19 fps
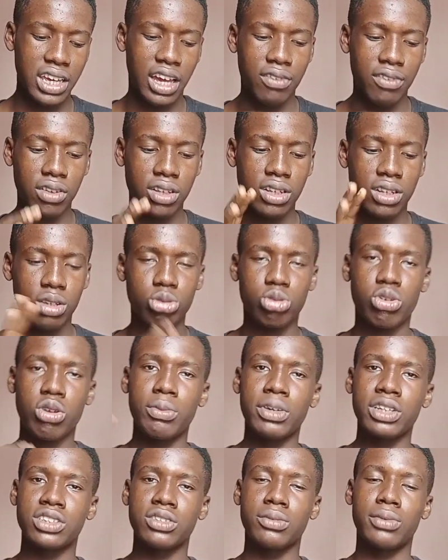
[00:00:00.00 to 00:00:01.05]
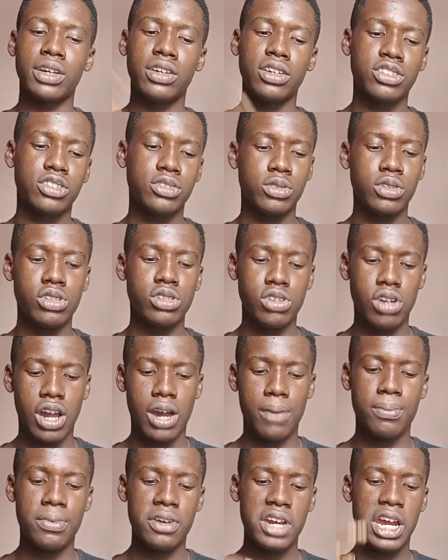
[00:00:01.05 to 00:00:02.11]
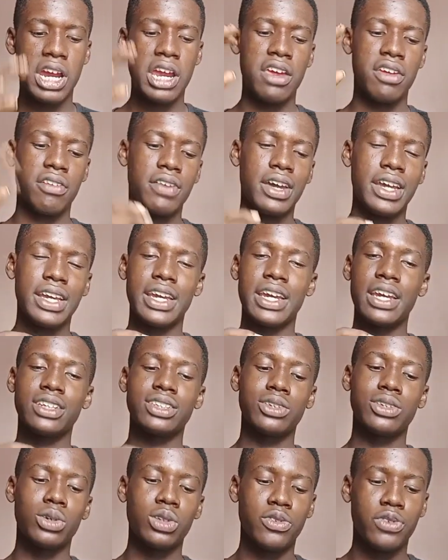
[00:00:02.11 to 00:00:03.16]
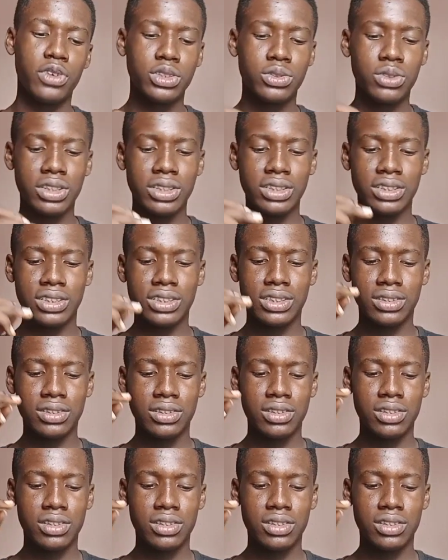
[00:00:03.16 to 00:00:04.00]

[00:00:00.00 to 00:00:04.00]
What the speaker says: I've got a lot of comments on my YouTube studio app. Right here. So the first one is